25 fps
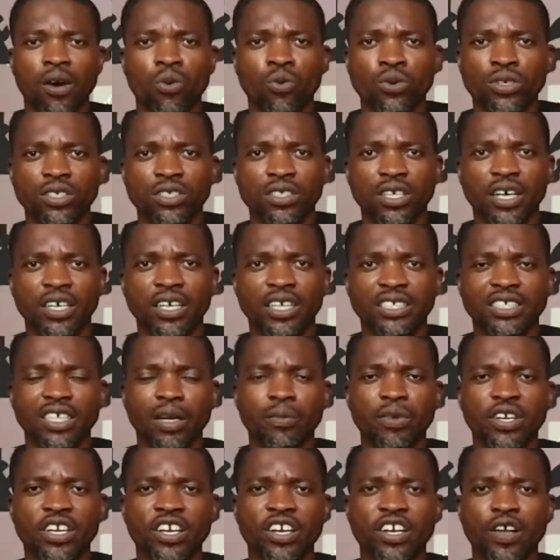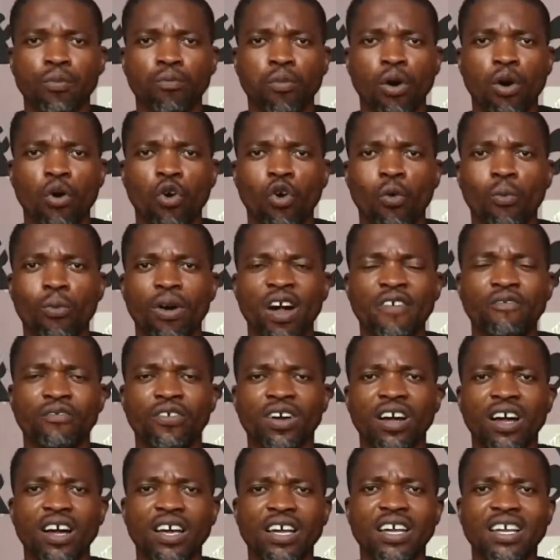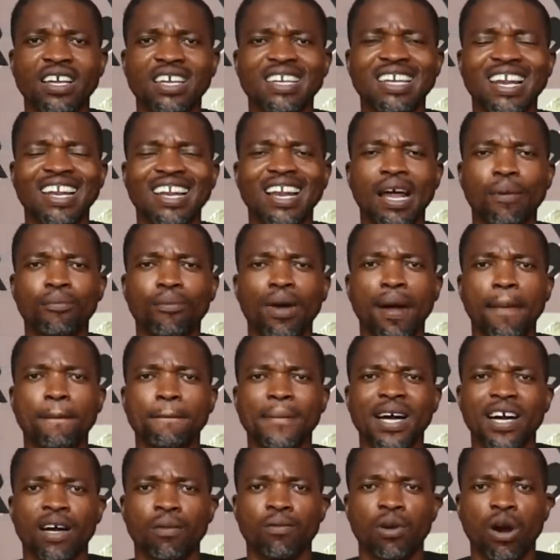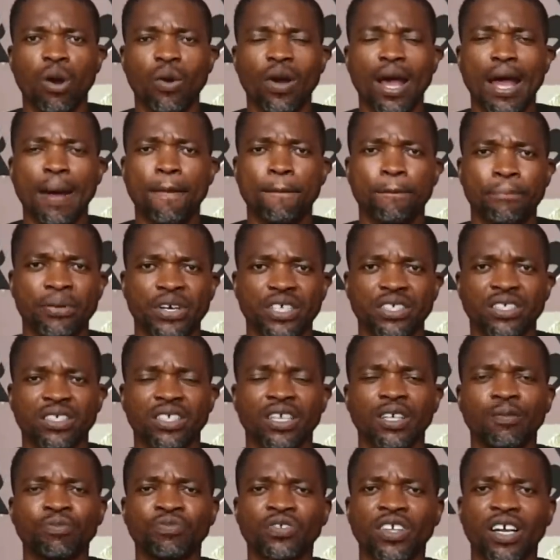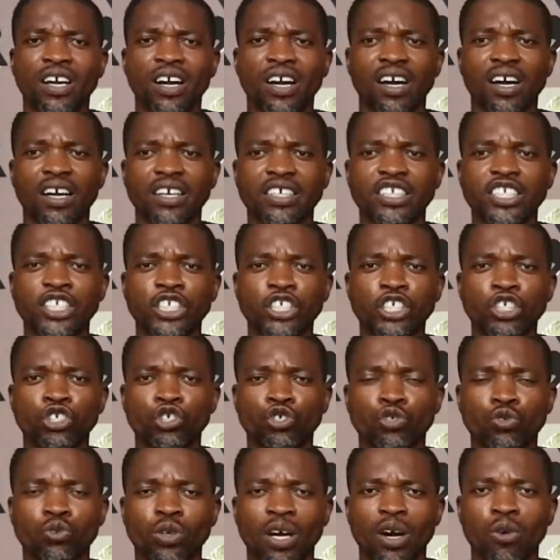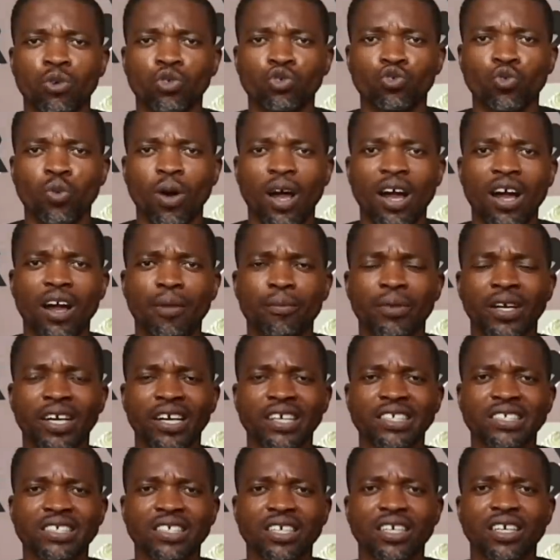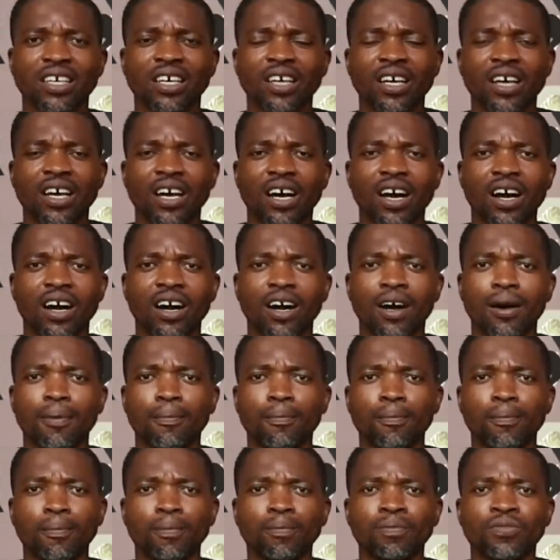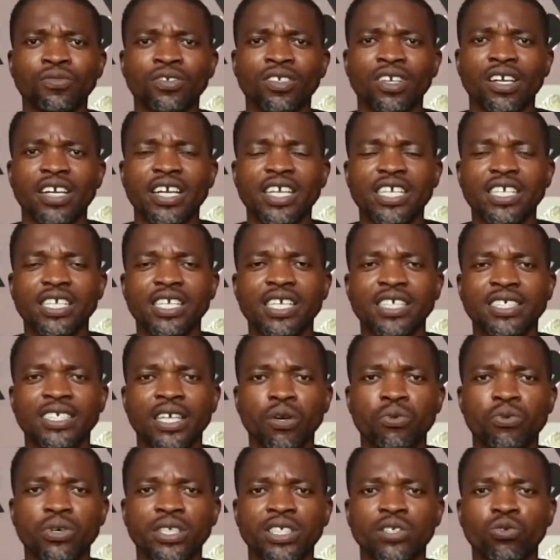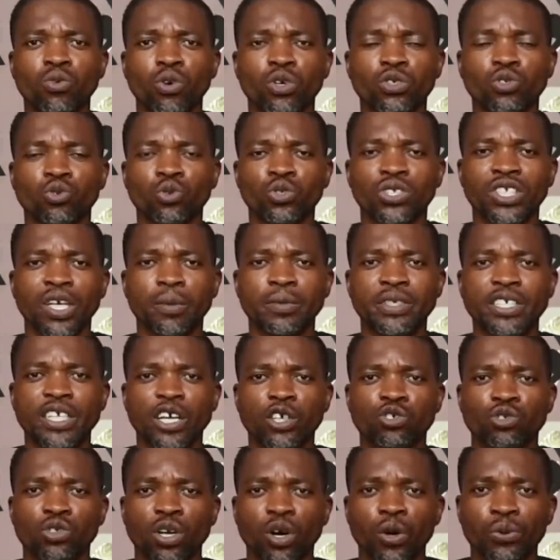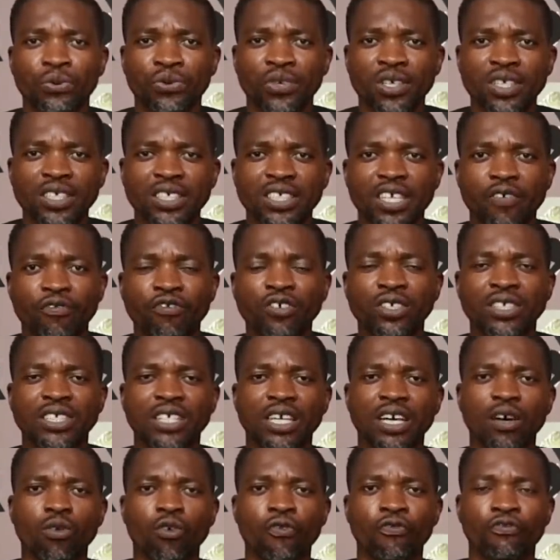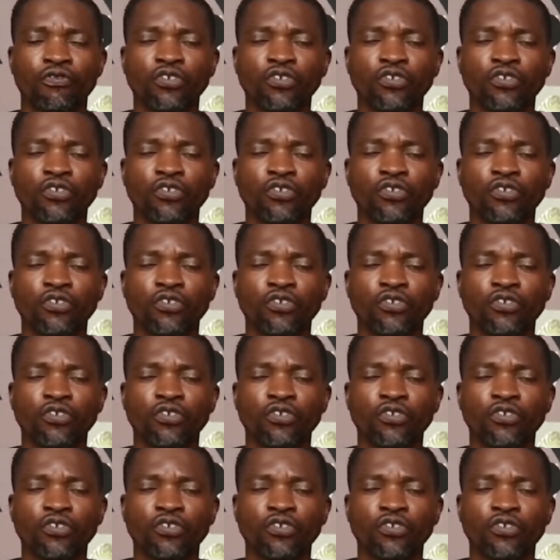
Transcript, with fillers: Awuni and Asami and a bonk of my father, Nana Ama Mcbrown, Empress. Uh, the issue I would do make say um a security or social media so now she the free say or